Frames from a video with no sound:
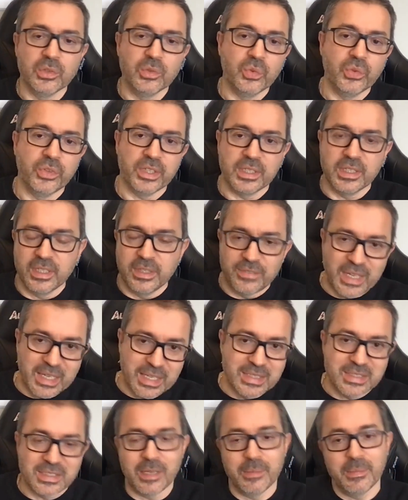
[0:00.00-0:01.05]
all the kind of
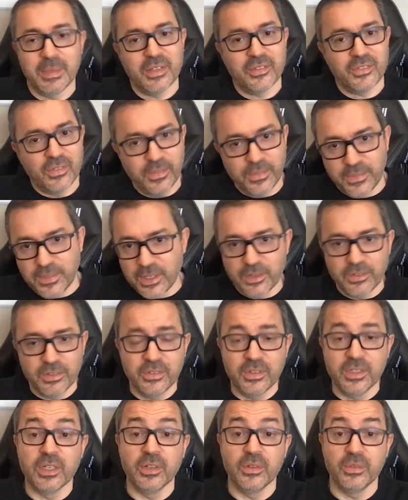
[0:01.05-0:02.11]
academics and
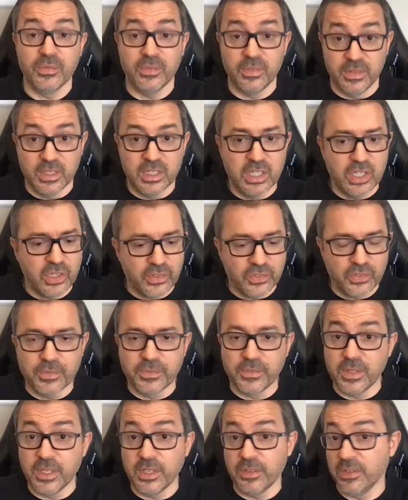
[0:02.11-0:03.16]
theory, lots of
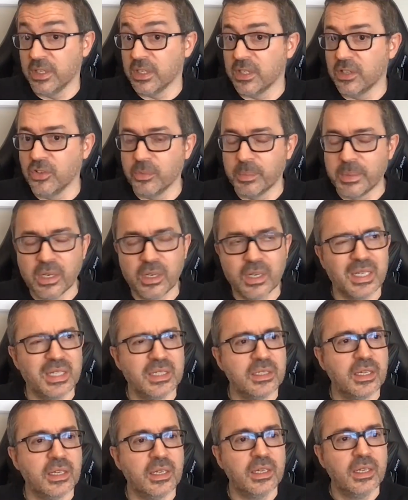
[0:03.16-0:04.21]
theory that goes
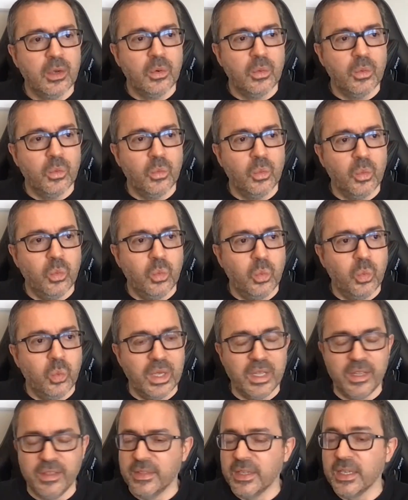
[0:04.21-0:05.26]
behind it.
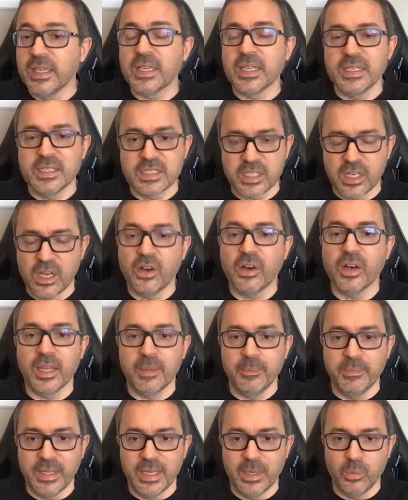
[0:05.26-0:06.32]
We think in
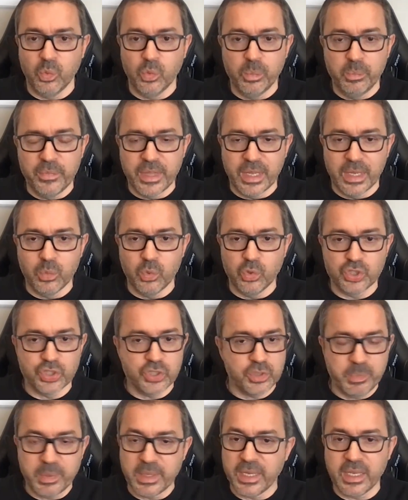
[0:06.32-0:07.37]
time there will
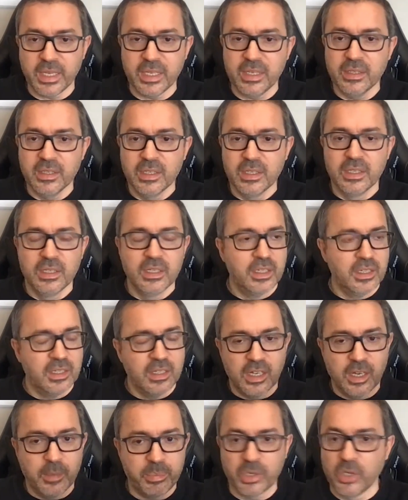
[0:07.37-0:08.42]
just be
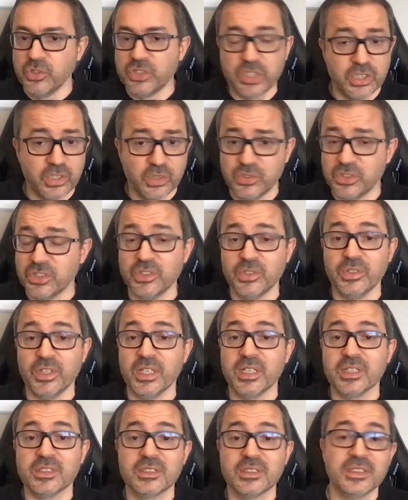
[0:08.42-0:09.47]
a protocol to do
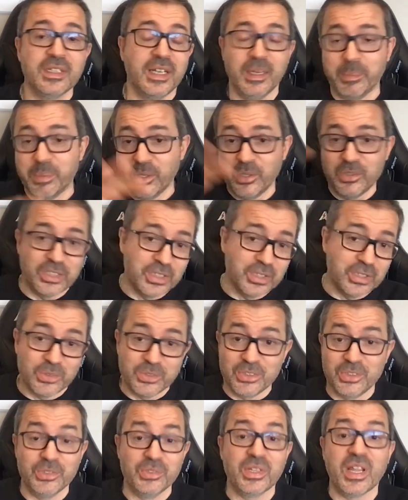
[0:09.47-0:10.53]
this and a protocol
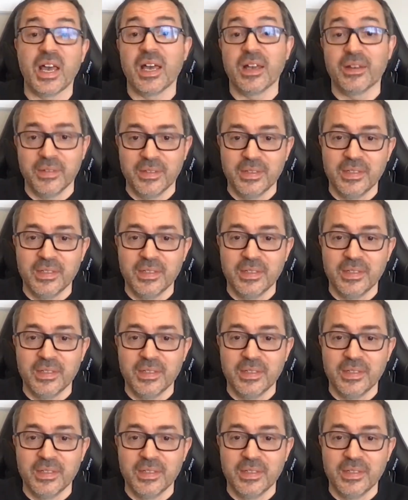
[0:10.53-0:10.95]
to do that.